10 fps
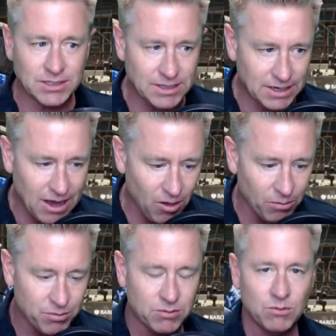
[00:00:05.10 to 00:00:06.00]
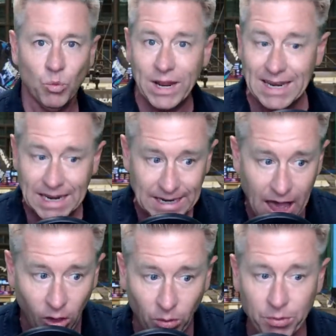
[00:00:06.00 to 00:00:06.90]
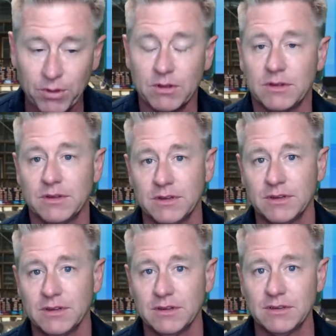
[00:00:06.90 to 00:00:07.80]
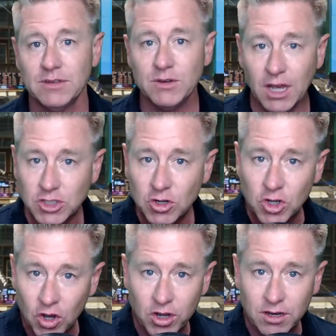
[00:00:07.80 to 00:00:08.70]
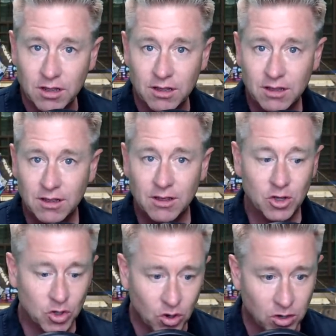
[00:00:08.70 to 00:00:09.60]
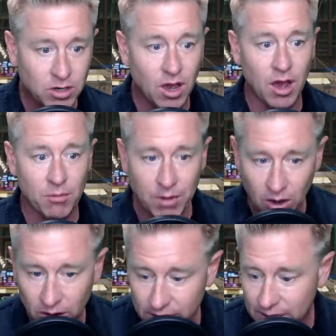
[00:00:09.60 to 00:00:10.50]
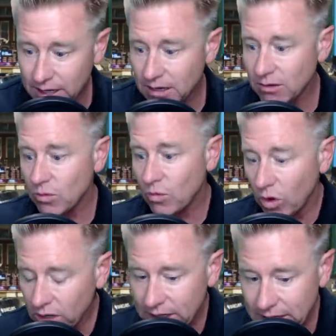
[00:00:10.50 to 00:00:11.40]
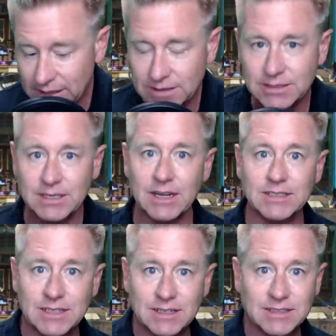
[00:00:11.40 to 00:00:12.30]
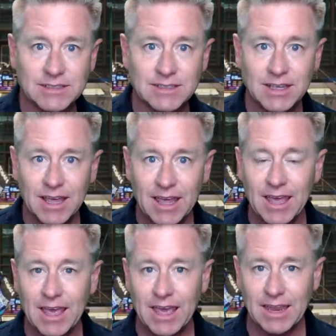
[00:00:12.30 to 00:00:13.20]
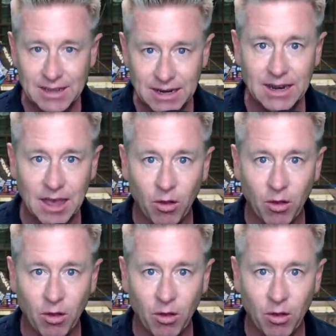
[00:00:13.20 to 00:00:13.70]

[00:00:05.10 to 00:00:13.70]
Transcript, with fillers: guys need help. We need help. You guys are good, good American working citizens, and you need